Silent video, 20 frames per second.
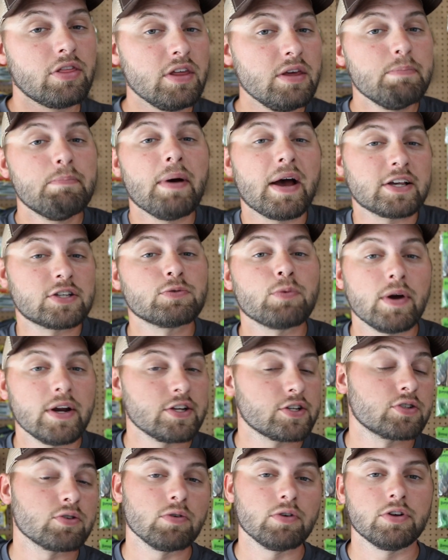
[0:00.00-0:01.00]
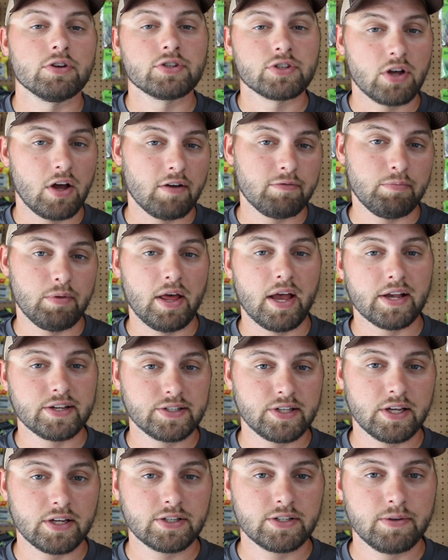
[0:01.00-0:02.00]
the best way to store your soft
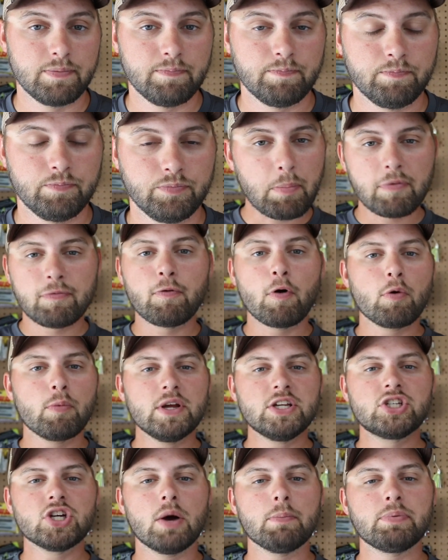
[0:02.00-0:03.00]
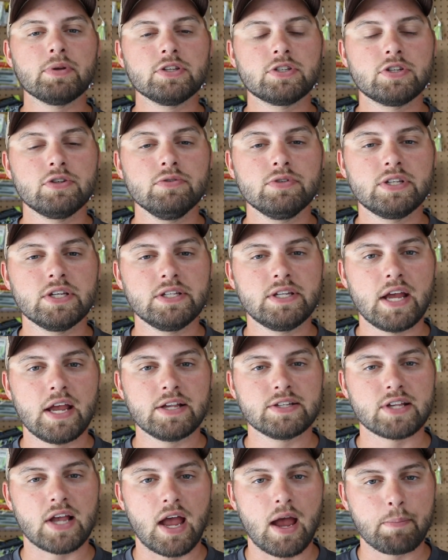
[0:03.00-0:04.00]
plastics. Before we jump into
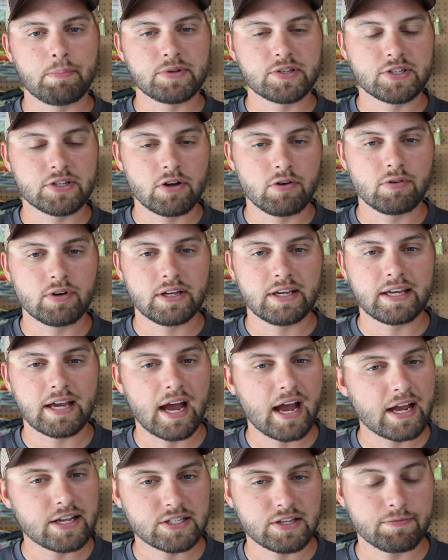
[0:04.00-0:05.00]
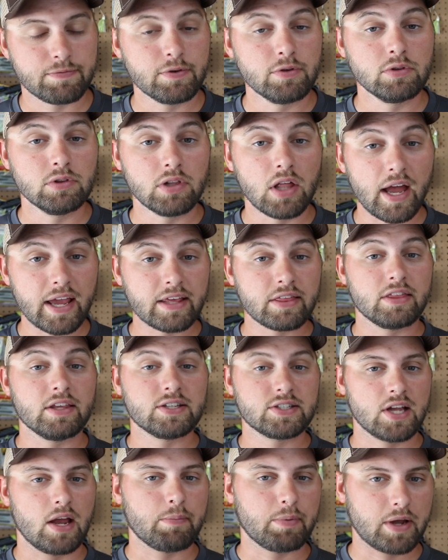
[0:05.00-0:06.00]
today's episode, guys, if you like
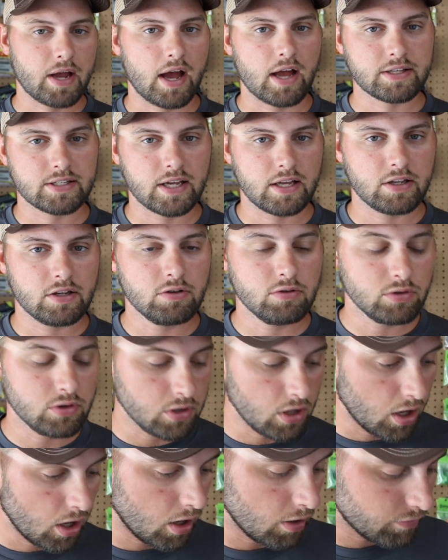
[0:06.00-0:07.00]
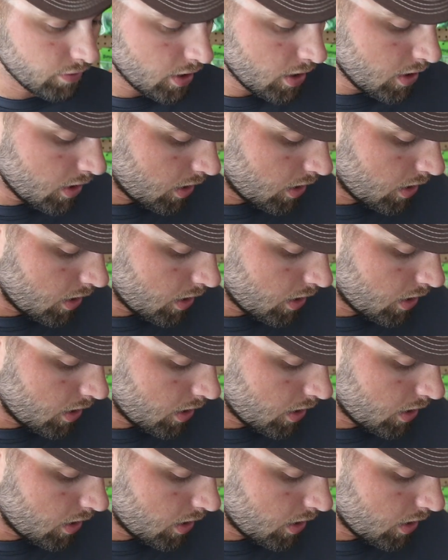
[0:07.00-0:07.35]
this type of content, you love